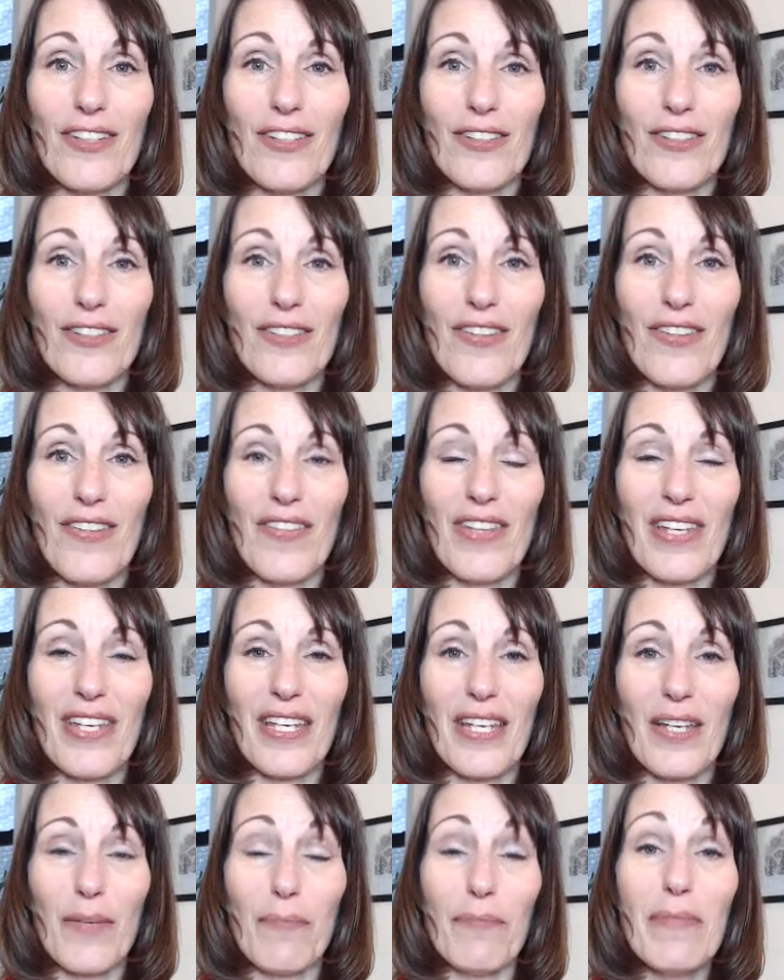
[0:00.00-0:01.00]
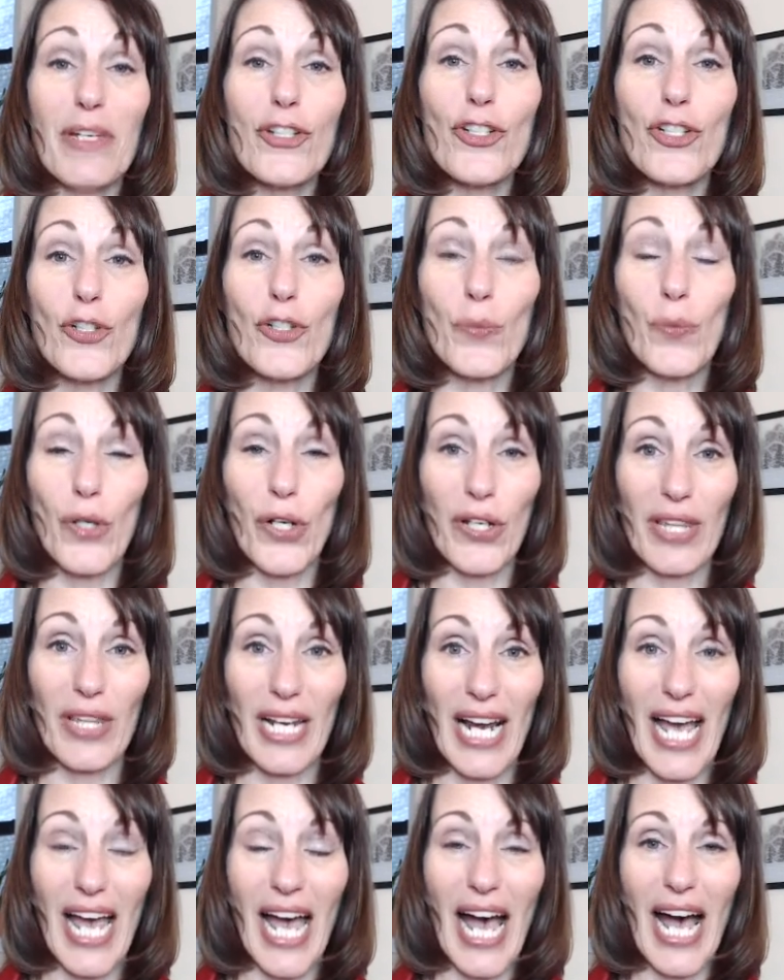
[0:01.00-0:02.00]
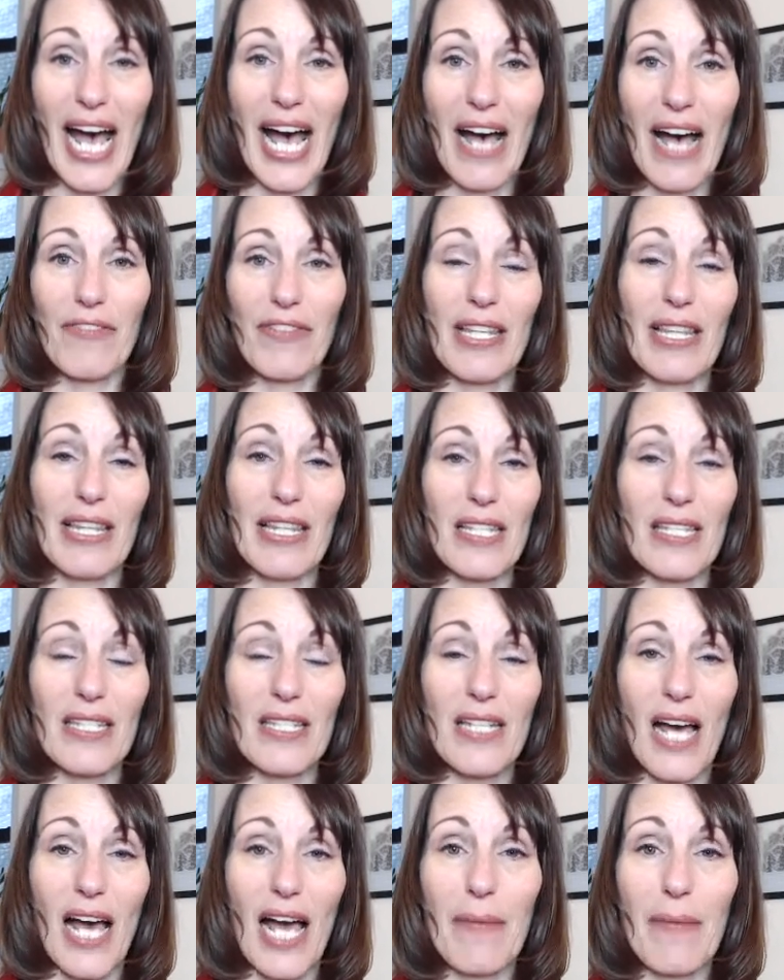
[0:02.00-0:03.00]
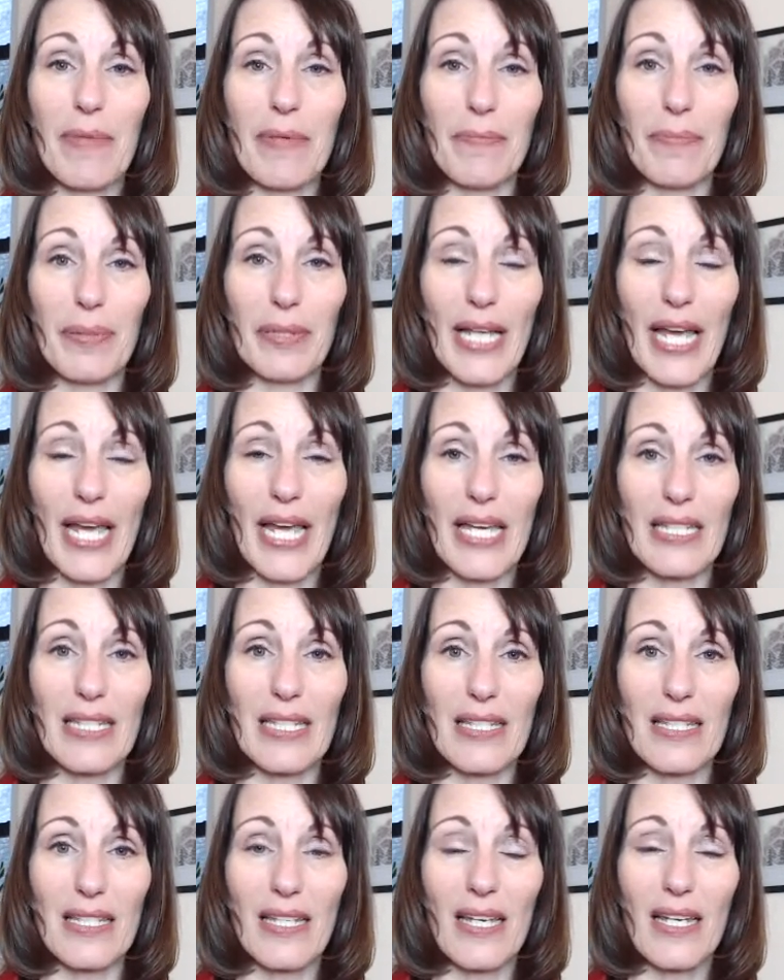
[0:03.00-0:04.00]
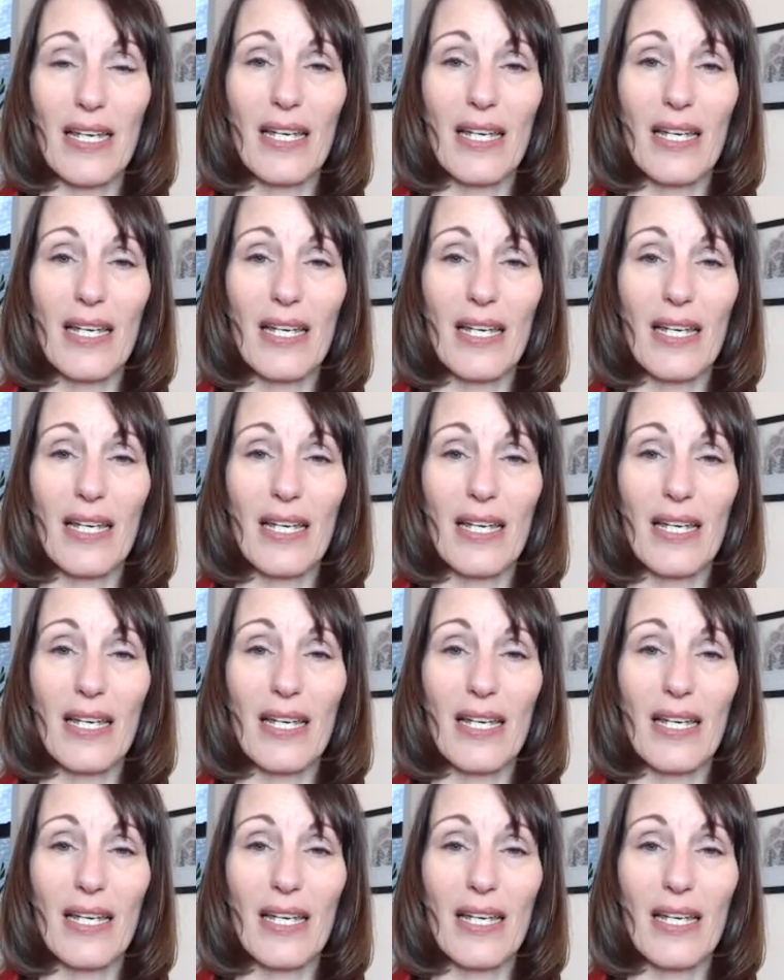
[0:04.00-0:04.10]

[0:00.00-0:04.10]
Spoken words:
mission work that I have in this time and place,